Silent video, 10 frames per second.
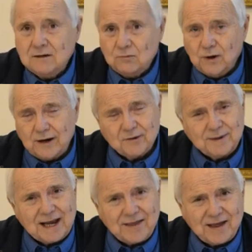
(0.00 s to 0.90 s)
Where do
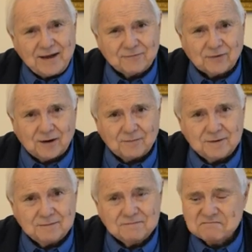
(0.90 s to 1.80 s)
we get that from?
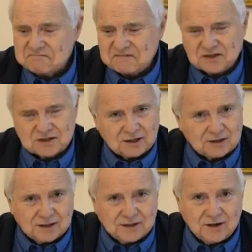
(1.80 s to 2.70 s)

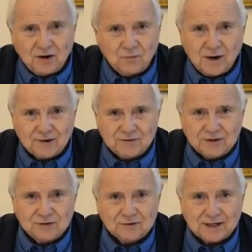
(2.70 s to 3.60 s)
Certainly nowhere in
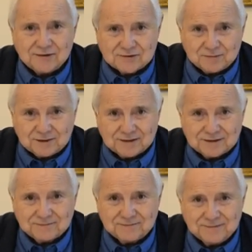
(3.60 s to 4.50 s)
the New Testament.
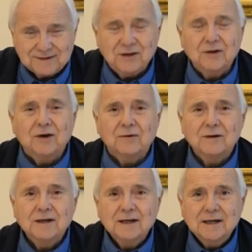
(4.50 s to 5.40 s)
No.
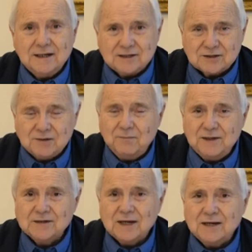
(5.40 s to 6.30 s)
It
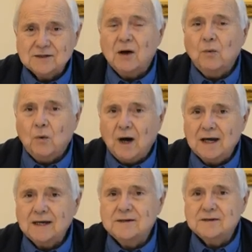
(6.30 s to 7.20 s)
simply says
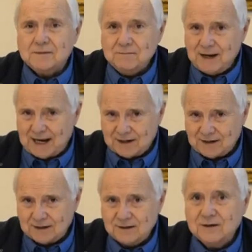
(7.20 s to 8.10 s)
wise
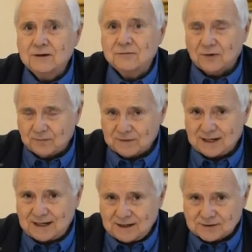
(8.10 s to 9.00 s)
men from the
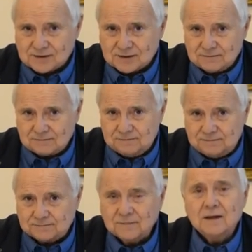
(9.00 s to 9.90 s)
east
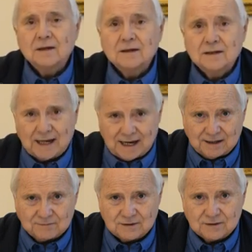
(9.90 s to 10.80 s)

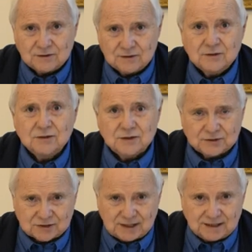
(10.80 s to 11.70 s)
came to
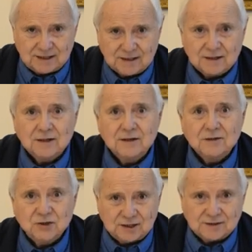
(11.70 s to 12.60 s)
see
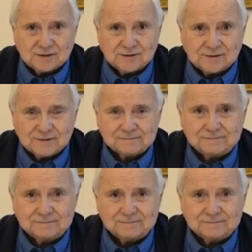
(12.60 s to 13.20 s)
Jesus.